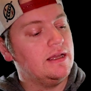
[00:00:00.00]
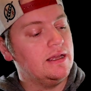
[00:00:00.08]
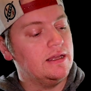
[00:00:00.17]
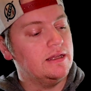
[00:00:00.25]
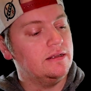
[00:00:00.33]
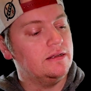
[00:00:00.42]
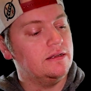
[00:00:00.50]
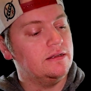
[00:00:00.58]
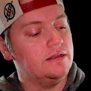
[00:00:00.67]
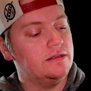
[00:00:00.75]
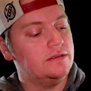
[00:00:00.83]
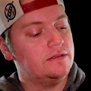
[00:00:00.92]
And
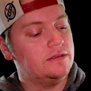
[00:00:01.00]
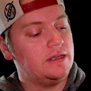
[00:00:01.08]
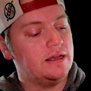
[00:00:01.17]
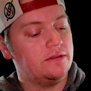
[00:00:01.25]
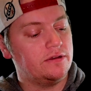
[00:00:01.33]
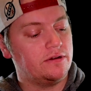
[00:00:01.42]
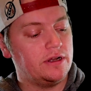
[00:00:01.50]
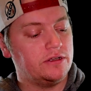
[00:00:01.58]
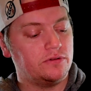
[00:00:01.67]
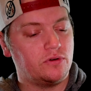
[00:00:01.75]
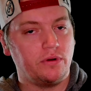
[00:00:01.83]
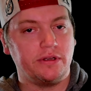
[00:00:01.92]
it is, the greatest
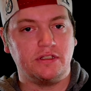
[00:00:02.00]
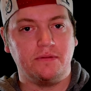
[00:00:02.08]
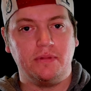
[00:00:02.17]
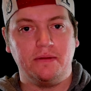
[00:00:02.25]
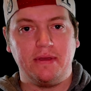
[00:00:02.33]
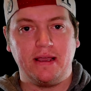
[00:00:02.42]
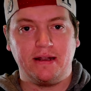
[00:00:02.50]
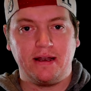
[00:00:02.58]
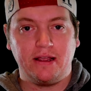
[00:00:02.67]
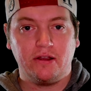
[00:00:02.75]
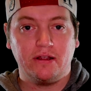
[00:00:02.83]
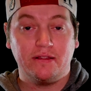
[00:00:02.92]
recordings of the big band
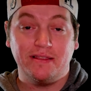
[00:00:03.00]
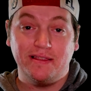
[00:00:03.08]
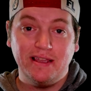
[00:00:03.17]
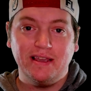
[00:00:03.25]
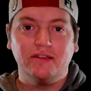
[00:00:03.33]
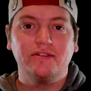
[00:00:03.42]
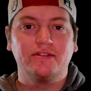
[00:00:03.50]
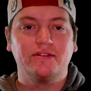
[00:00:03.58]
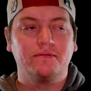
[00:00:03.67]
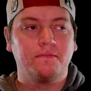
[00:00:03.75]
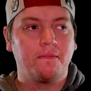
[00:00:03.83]
era. This.